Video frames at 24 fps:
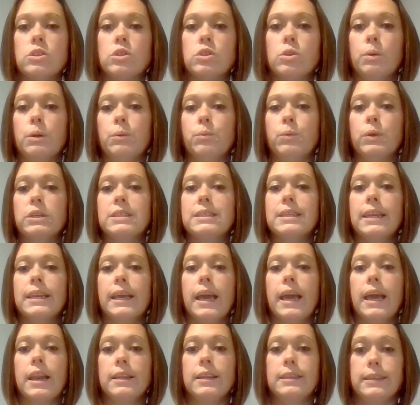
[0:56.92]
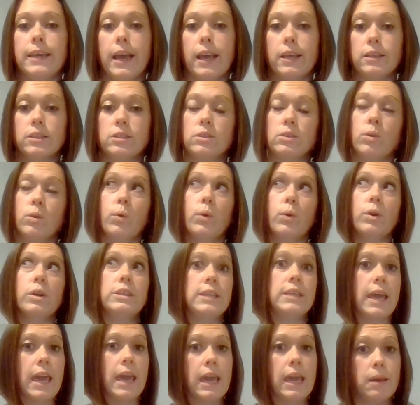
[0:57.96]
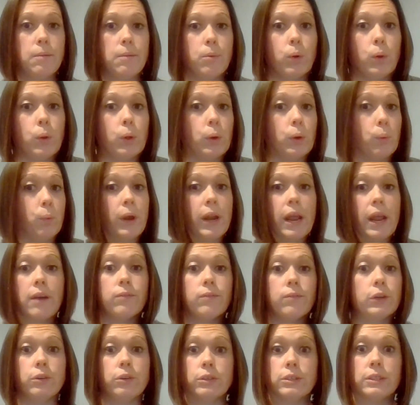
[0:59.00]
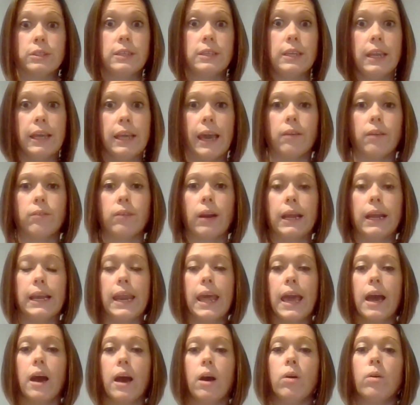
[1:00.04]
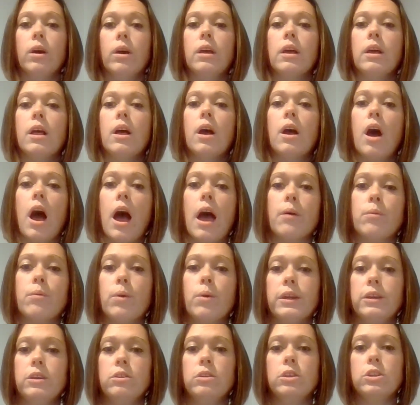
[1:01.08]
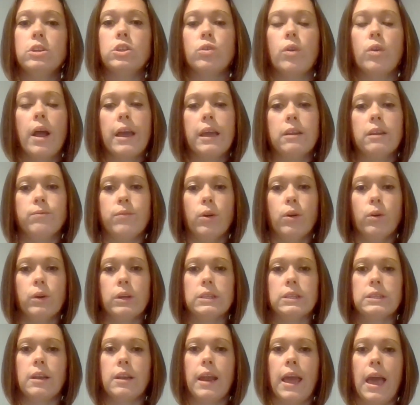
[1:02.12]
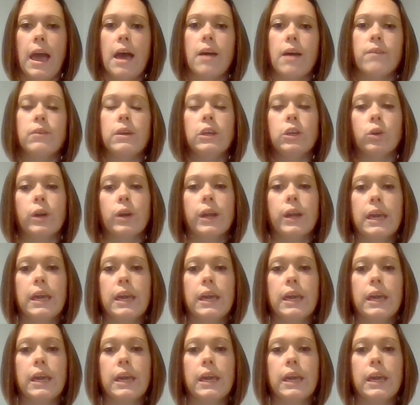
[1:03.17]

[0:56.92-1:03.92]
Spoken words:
So when we're sitting at a desk or a table or whatever you're sitting at right now, I want you to try and focus on having your